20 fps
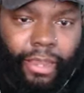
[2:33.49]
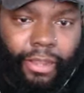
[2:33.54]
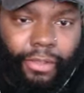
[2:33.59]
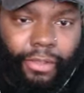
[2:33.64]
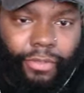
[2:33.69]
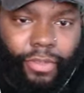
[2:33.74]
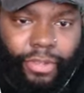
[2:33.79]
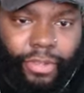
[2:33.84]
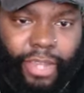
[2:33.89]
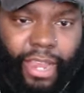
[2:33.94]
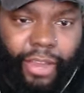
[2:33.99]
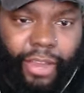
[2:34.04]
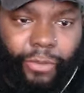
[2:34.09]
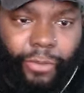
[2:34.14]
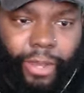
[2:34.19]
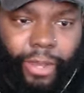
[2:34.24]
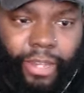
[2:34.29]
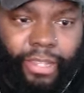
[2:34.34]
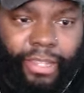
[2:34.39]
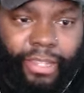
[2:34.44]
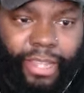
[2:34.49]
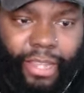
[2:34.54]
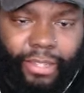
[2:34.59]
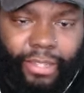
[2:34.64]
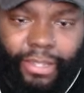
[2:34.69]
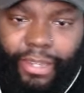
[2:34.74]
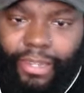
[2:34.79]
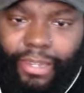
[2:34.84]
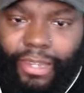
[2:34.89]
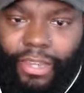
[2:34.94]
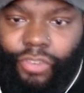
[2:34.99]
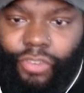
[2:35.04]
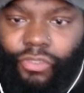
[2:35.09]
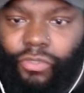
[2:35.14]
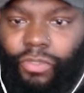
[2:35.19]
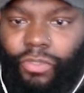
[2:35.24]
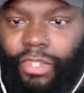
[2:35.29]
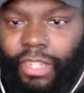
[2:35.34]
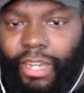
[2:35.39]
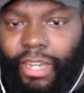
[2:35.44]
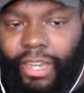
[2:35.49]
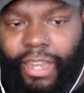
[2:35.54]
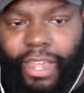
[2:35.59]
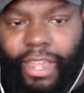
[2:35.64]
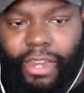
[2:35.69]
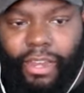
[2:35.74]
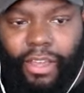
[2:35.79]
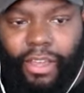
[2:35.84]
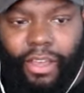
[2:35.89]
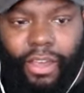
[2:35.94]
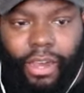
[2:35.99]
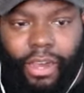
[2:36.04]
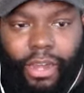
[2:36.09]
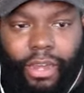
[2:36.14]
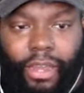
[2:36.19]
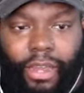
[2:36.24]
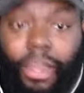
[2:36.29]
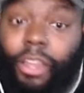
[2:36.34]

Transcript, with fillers: You take a written test and then you sit in that car,